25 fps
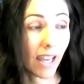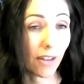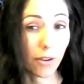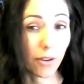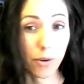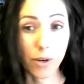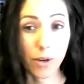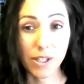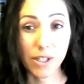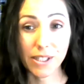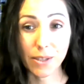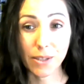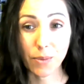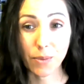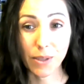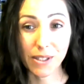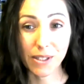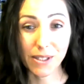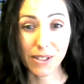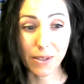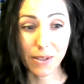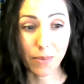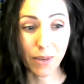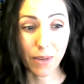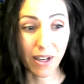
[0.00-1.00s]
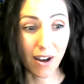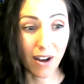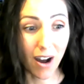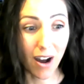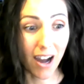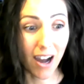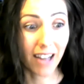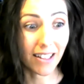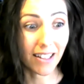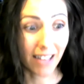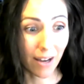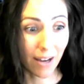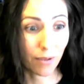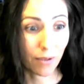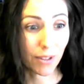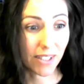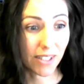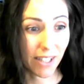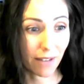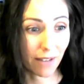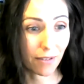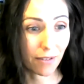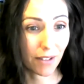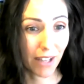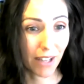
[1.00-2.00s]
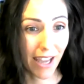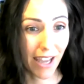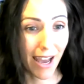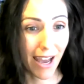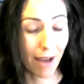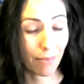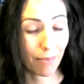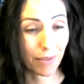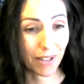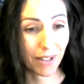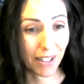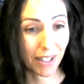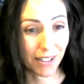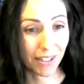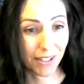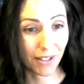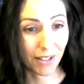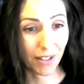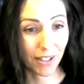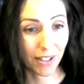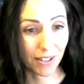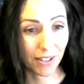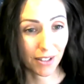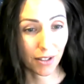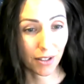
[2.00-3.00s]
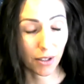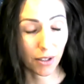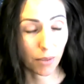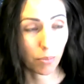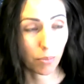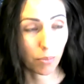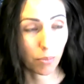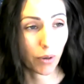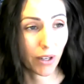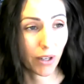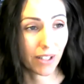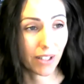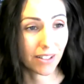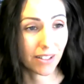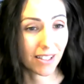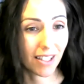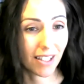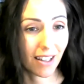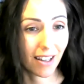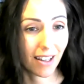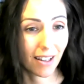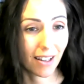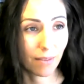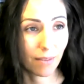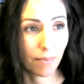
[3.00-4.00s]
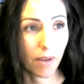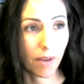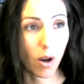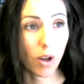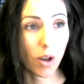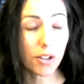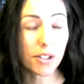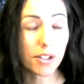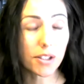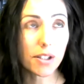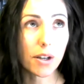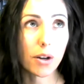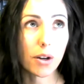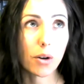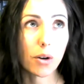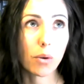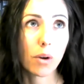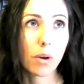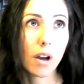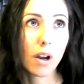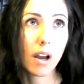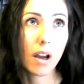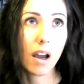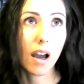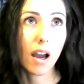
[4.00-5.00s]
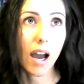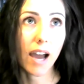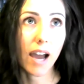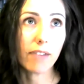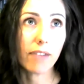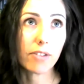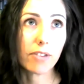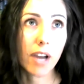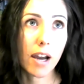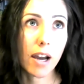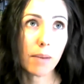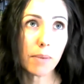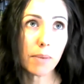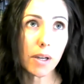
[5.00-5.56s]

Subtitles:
the crazy winds that we got, that was definitely happening. So that's a good point. Also, I've come